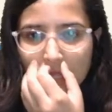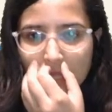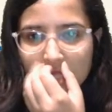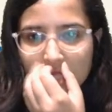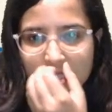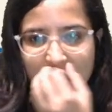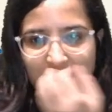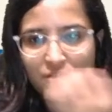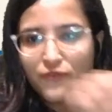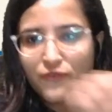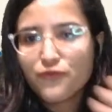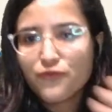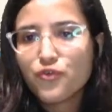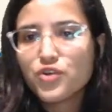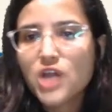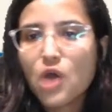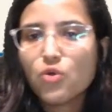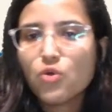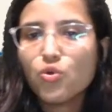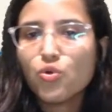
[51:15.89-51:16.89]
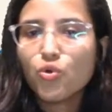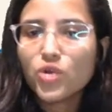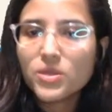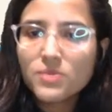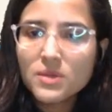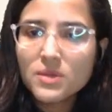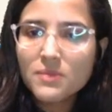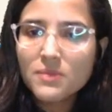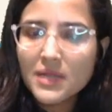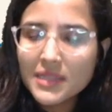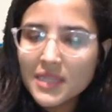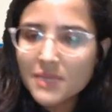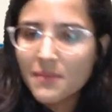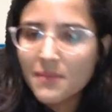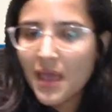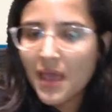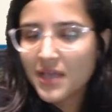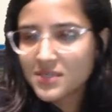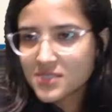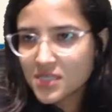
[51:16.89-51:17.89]
set of 4 downloadable monthly
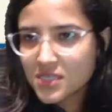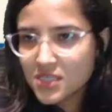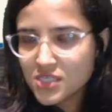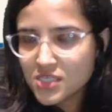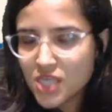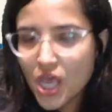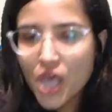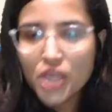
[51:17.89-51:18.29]
magazines.